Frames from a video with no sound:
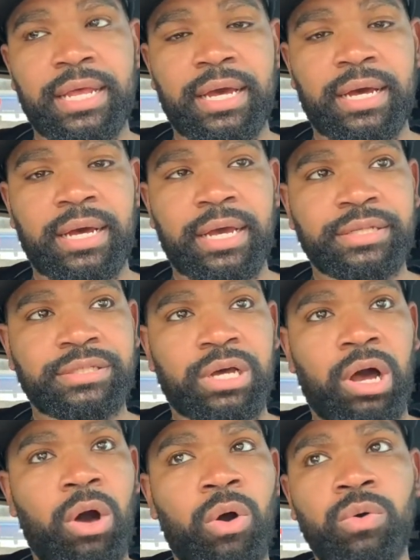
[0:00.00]
It's
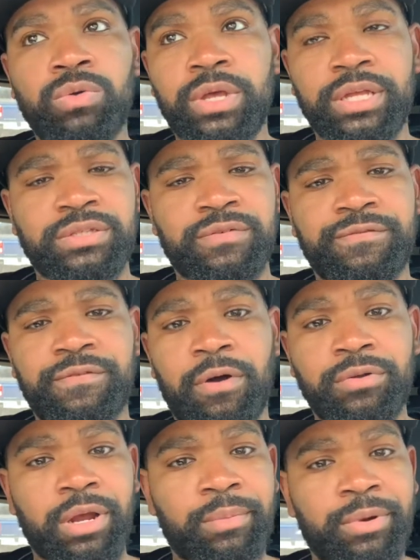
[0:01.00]
a
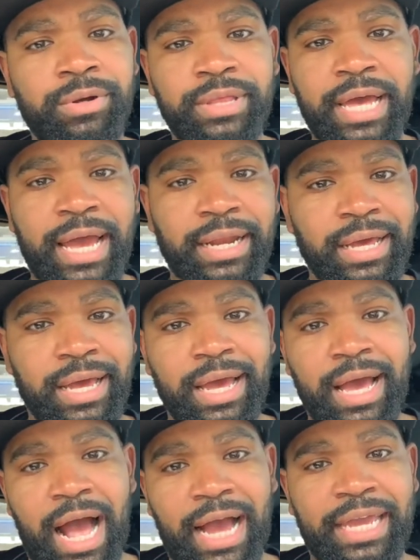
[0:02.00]
phone number that
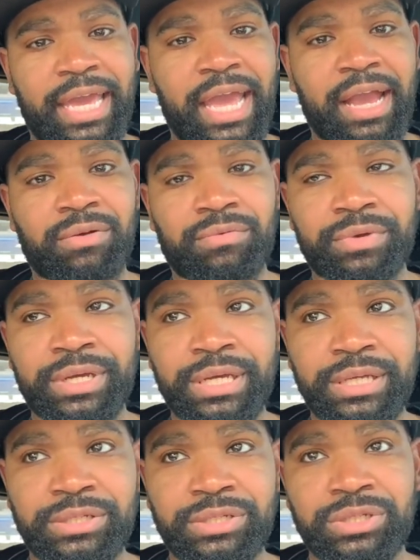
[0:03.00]
I can't
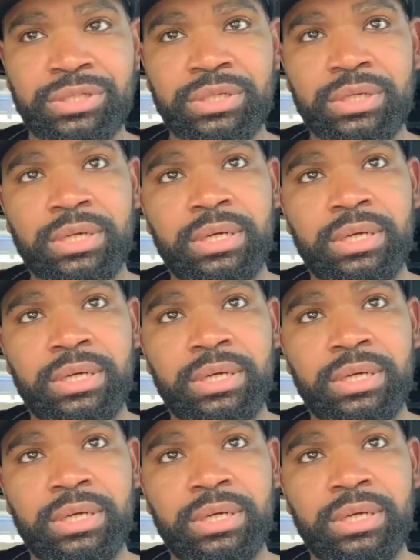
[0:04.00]
reach.